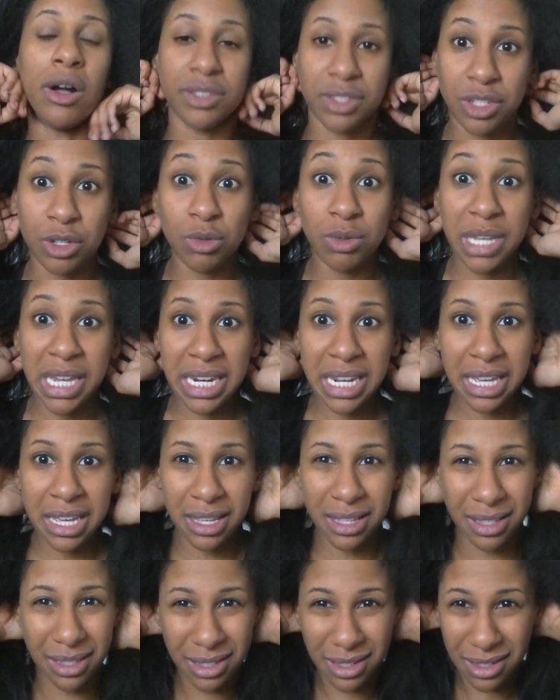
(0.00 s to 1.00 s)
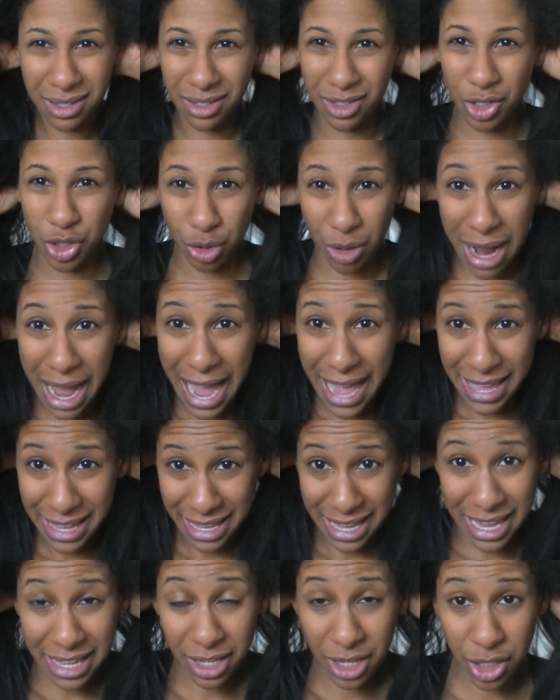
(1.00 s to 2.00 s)
to get it dry
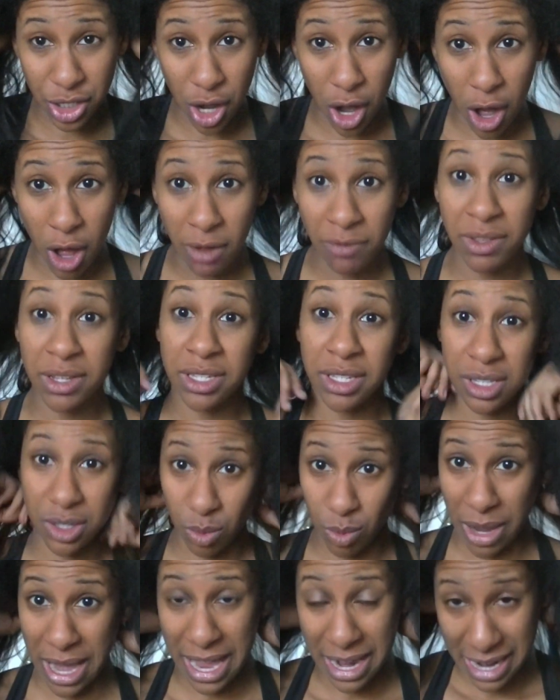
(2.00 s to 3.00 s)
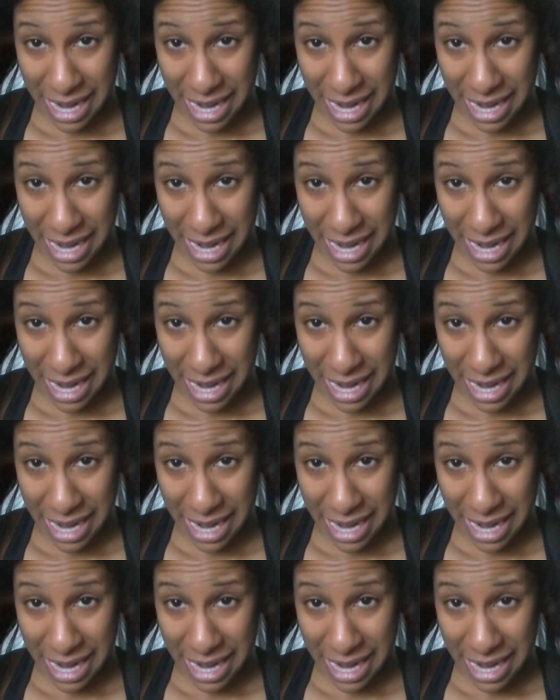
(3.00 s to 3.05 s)
again, because all of this is wet.